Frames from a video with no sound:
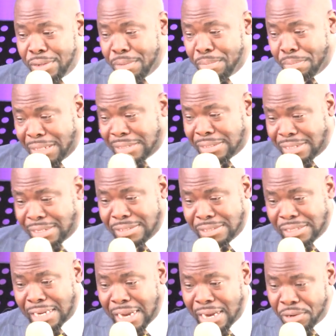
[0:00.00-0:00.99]
Pastor
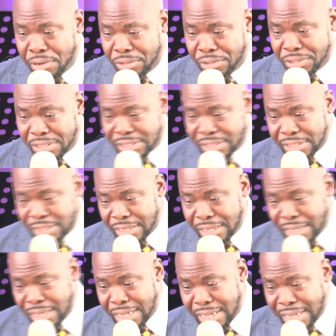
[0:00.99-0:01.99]
Jairus,
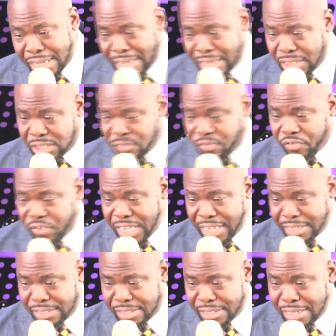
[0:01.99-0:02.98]
his
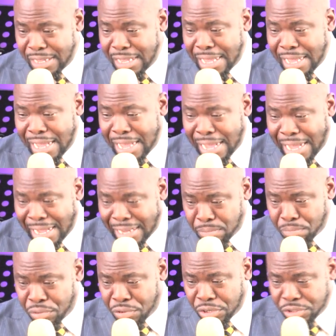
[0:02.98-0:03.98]
faith
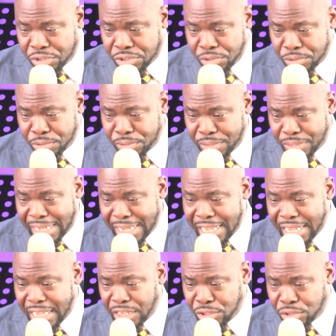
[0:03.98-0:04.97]
had brought you
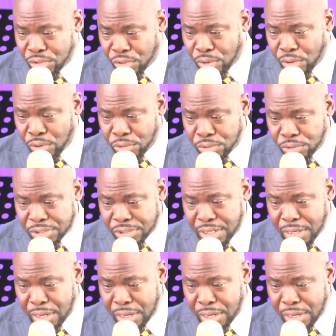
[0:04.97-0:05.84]
into close